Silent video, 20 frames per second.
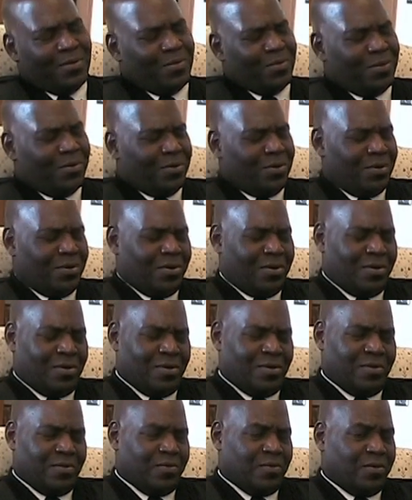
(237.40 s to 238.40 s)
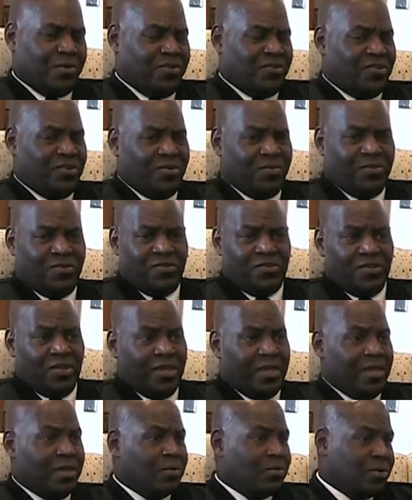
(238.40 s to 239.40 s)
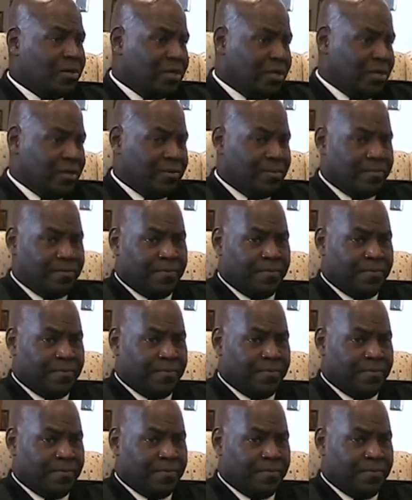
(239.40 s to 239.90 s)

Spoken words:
Oh, well, she was equally